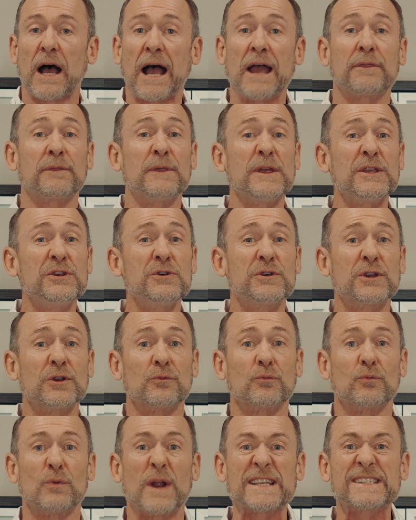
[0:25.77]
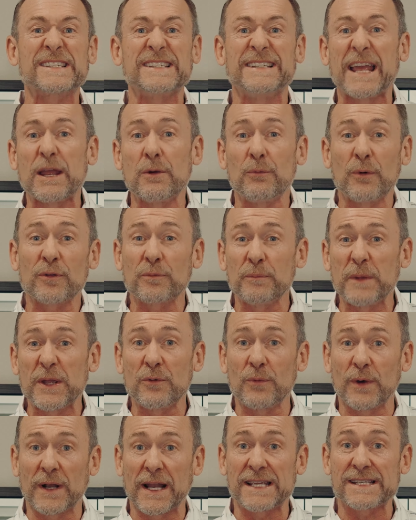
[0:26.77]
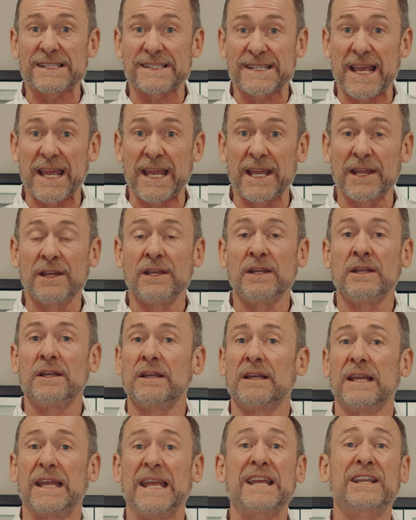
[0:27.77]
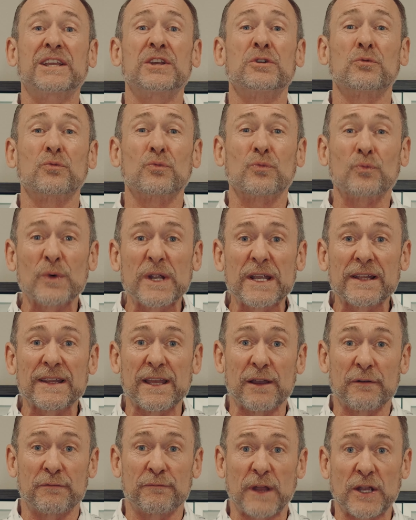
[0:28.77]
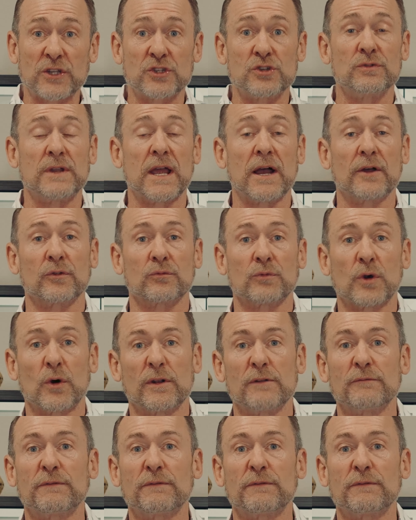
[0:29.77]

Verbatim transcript: I think you can resonate with me when I say it can really affect you down the road.